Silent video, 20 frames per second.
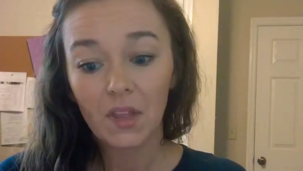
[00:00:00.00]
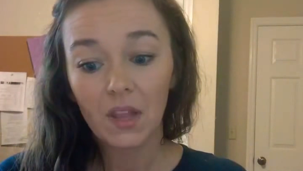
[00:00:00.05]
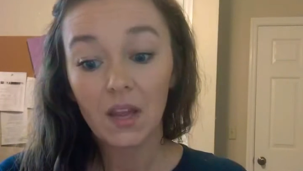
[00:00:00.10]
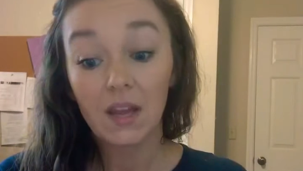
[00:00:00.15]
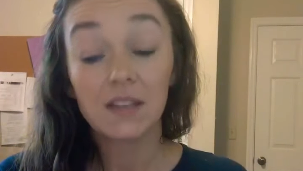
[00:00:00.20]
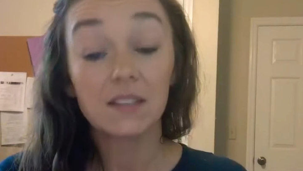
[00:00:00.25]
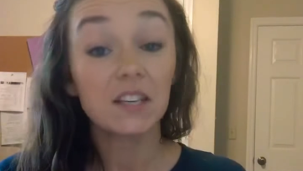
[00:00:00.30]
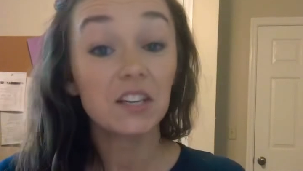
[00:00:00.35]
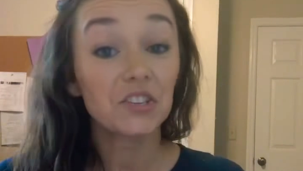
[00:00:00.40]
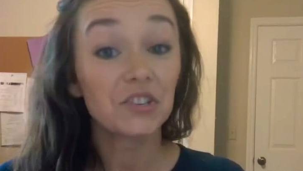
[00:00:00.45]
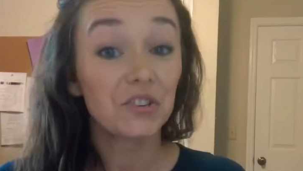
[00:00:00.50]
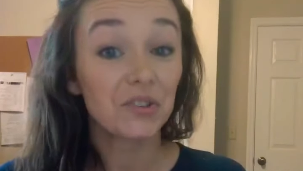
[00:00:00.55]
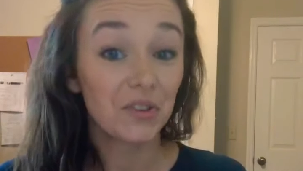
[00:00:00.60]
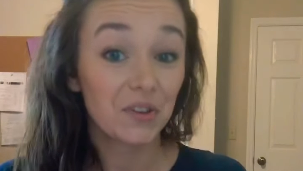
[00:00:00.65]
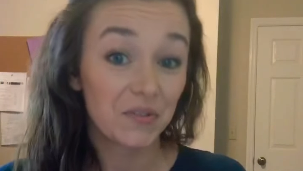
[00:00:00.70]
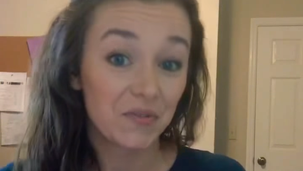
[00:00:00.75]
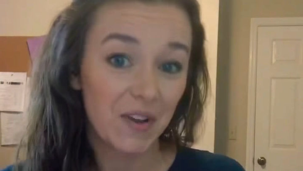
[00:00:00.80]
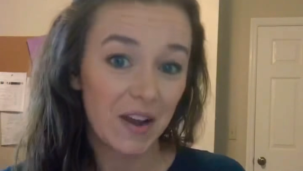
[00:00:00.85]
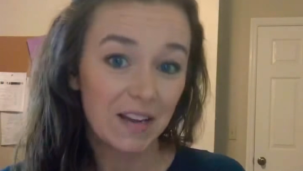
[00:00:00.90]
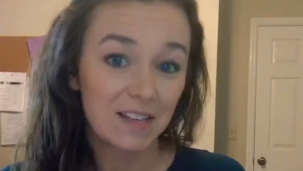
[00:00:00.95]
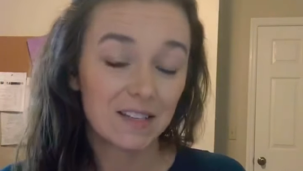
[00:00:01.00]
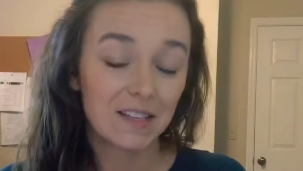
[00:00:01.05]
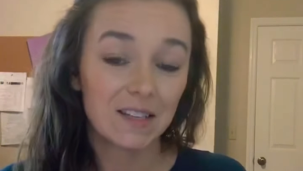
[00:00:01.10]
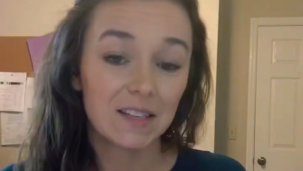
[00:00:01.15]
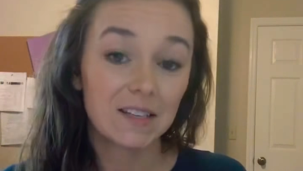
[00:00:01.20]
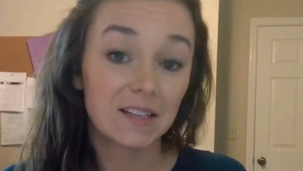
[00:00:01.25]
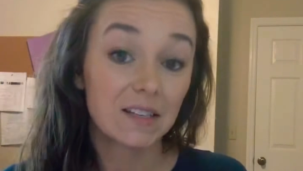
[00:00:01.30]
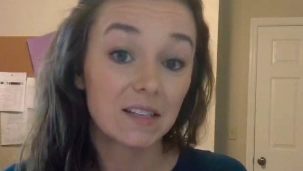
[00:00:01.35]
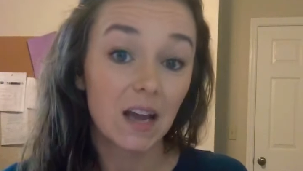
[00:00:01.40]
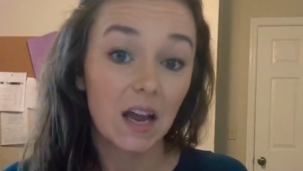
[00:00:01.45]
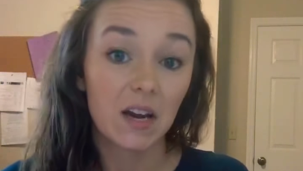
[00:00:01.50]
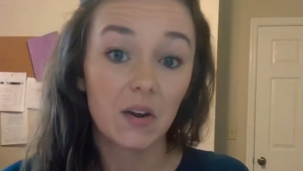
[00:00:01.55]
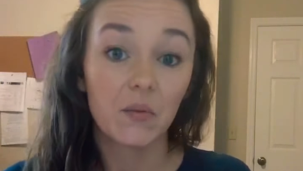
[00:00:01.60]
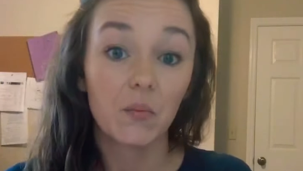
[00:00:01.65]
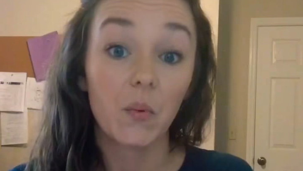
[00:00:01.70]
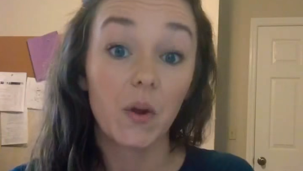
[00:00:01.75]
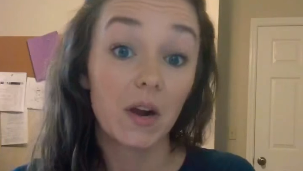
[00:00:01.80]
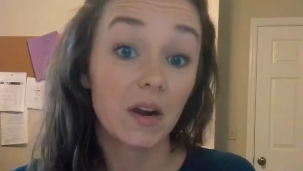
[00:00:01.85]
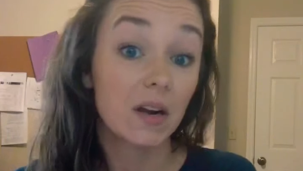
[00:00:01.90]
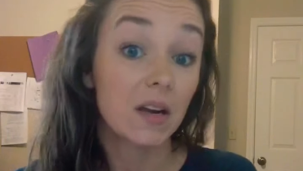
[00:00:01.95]
Additional effects, and this is kind of
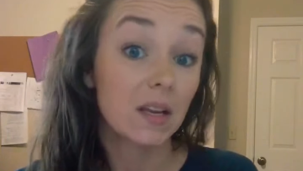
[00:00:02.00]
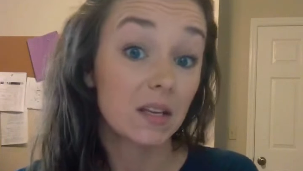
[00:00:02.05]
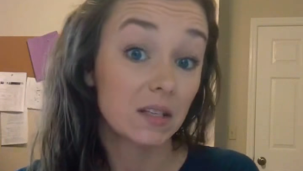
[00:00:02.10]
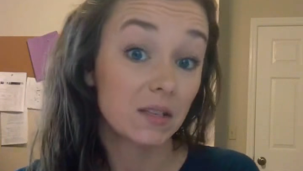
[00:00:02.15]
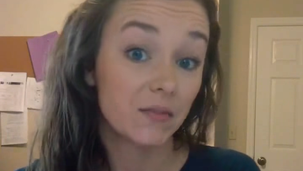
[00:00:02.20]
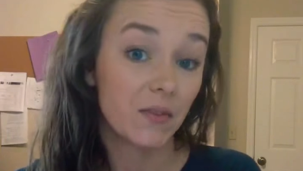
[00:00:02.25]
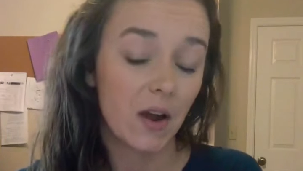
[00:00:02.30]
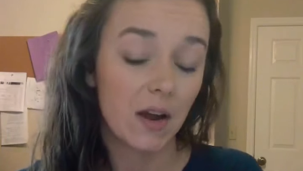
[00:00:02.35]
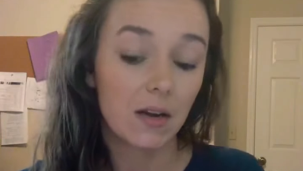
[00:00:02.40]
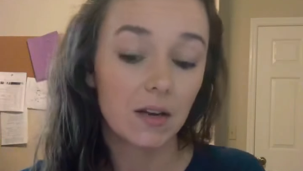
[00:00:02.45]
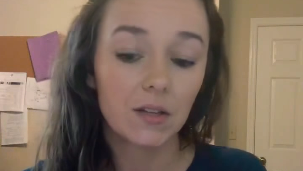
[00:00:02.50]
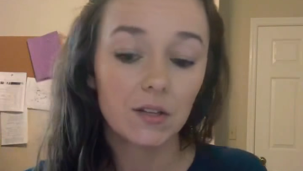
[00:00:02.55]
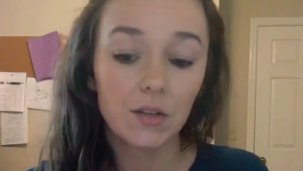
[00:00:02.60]
where it gets fun.